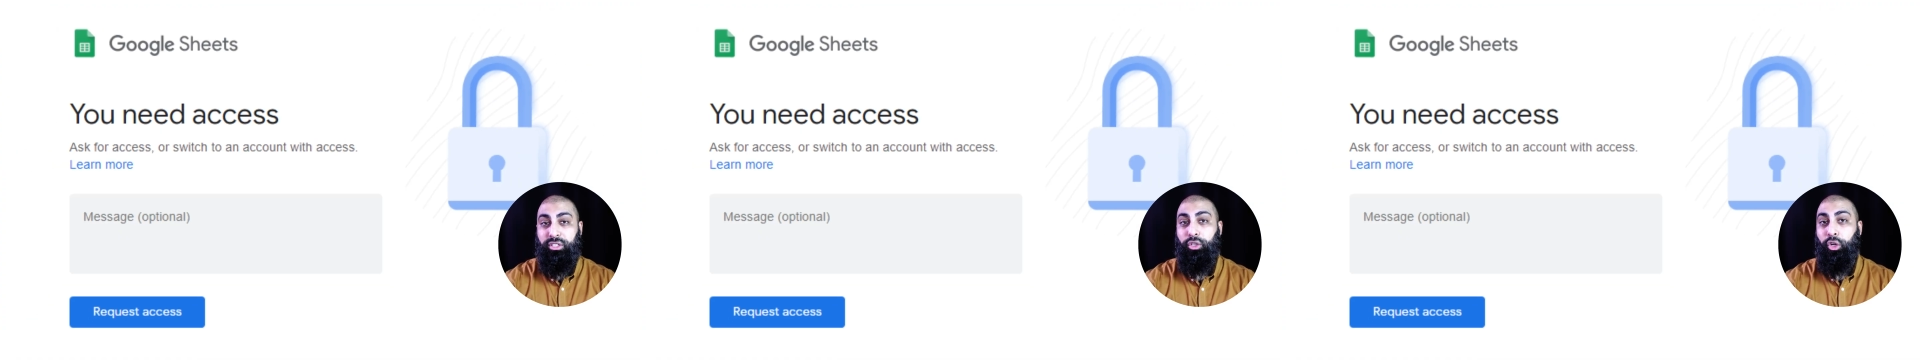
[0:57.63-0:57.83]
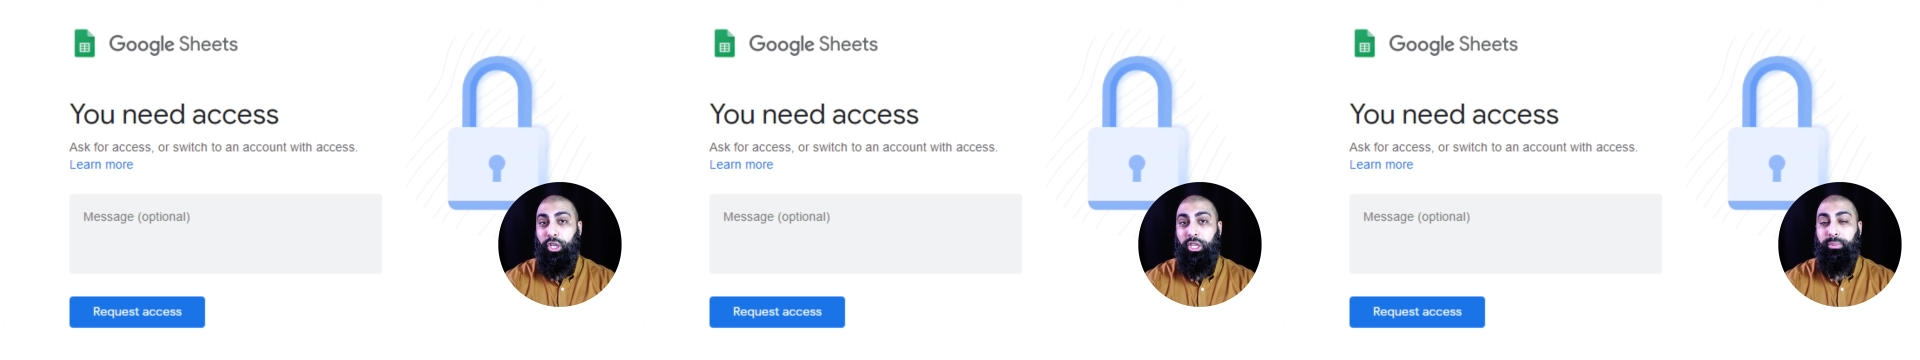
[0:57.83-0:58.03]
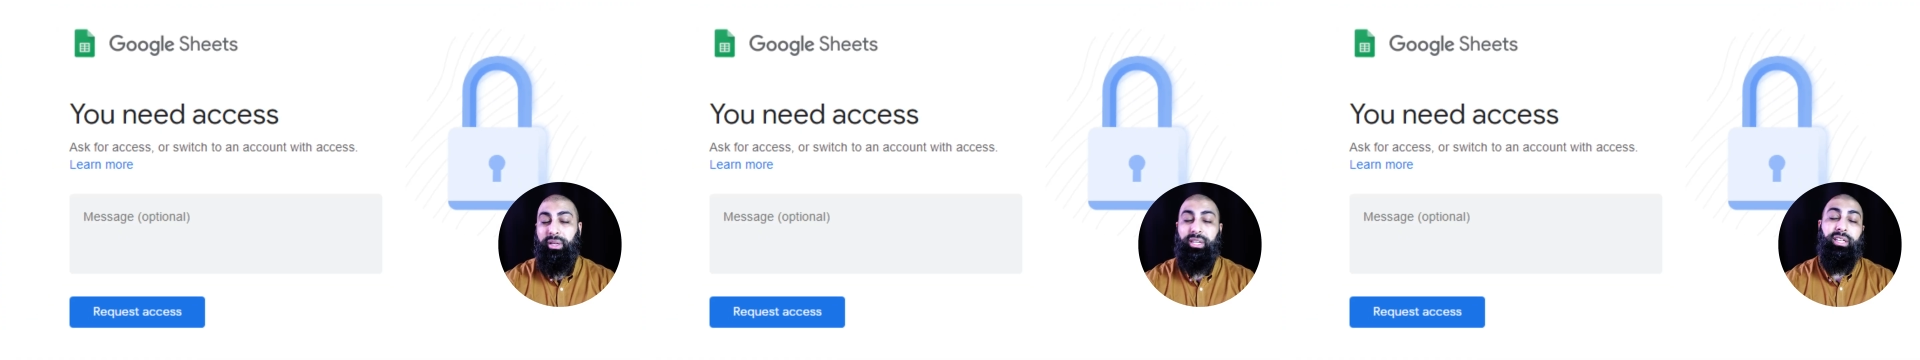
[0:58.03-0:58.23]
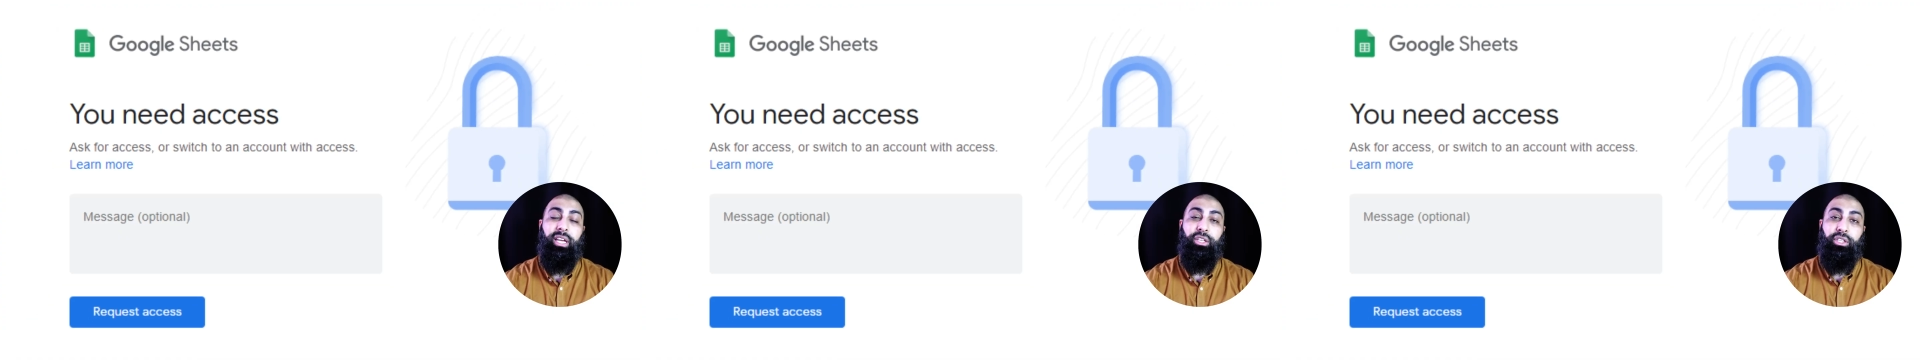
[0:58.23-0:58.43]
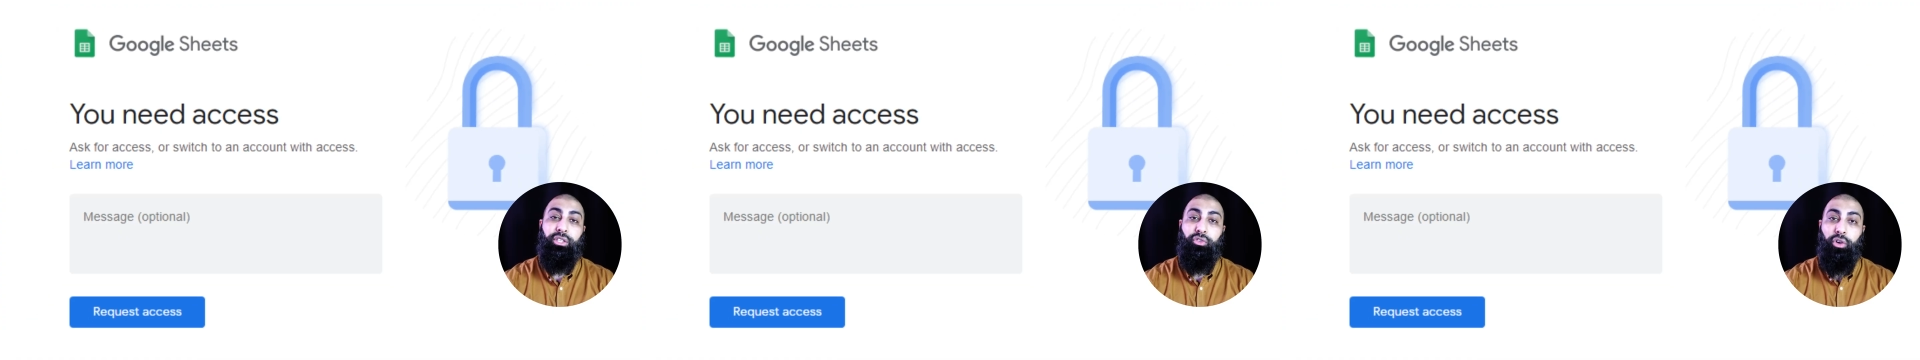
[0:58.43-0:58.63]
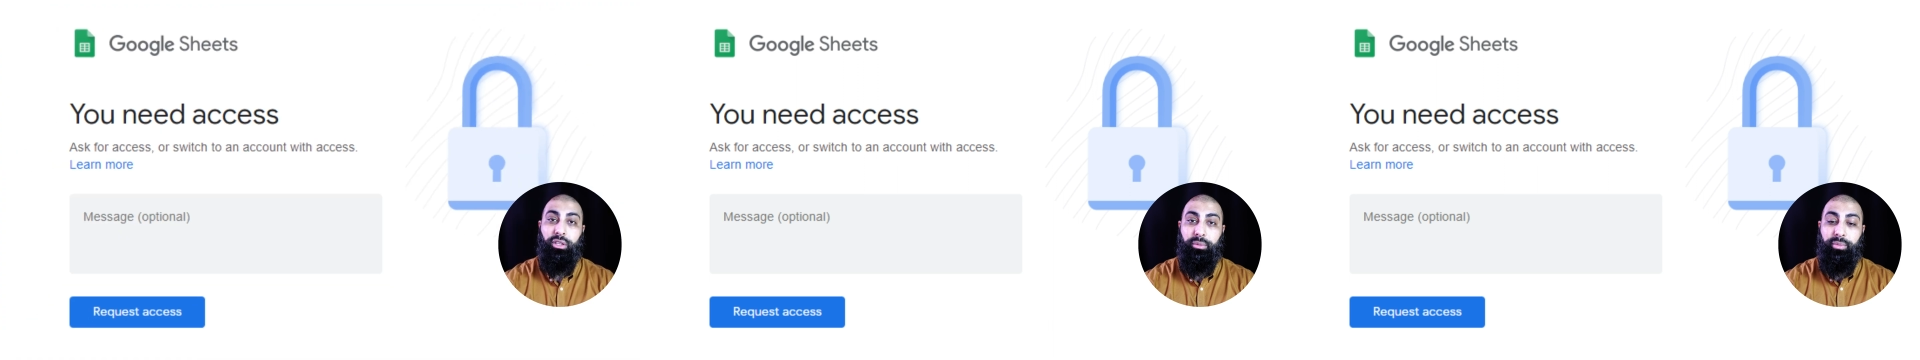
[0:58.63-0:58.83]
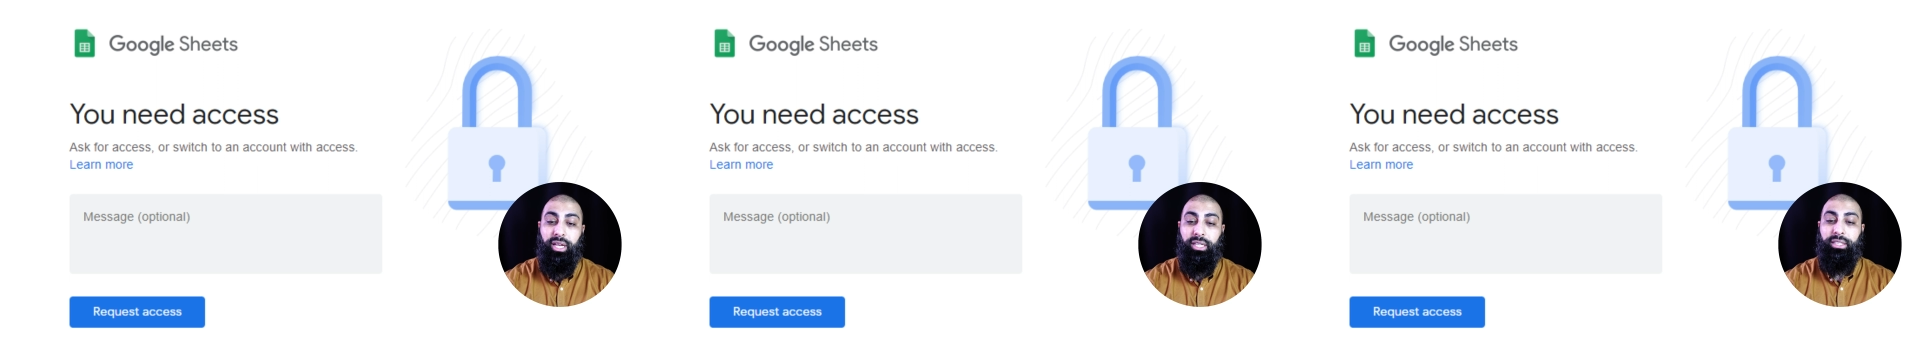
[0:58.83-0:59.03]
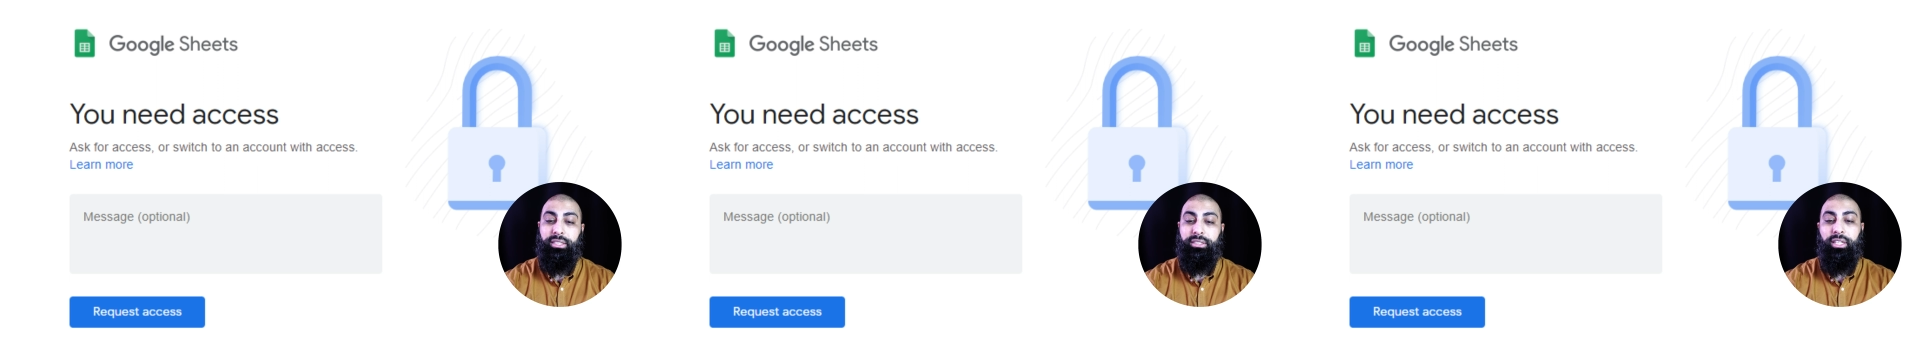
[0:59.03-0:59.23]
document, can you grant them
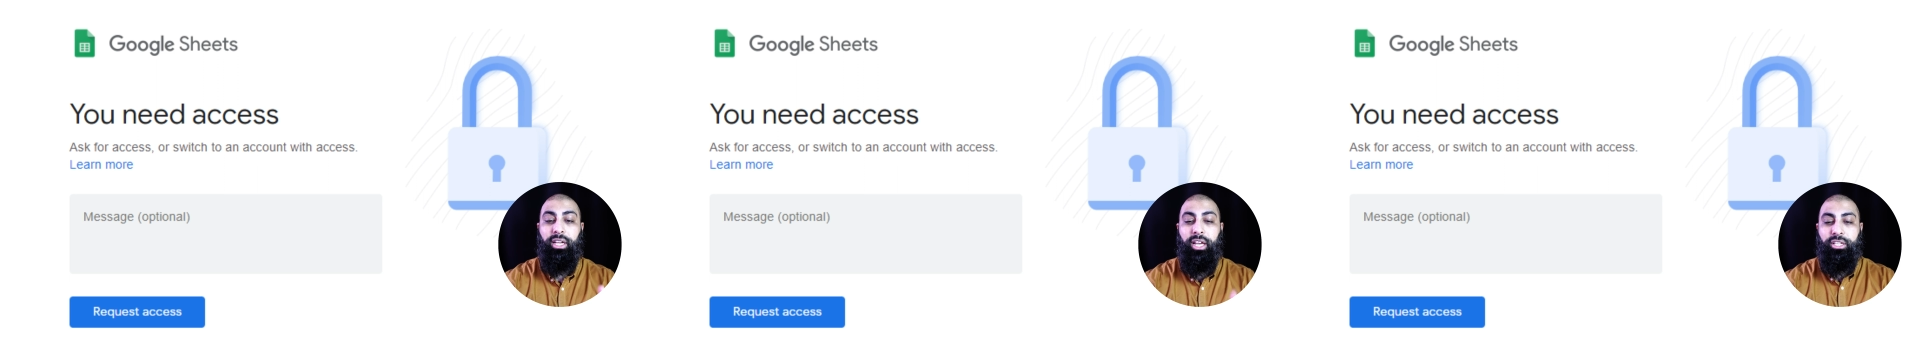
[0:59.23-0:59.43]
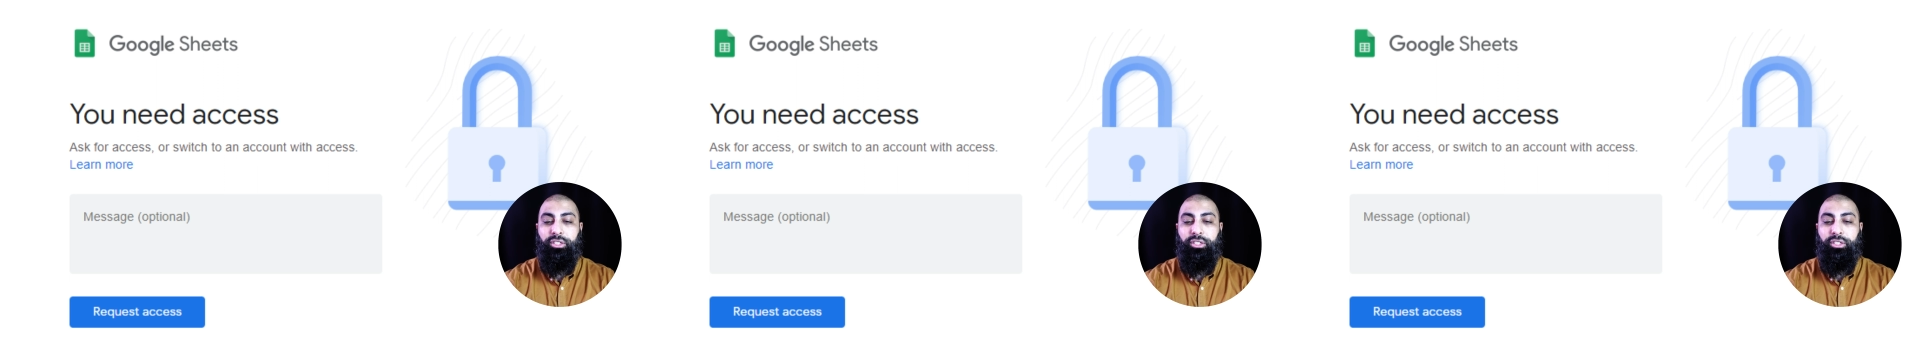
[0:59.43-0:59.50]
access?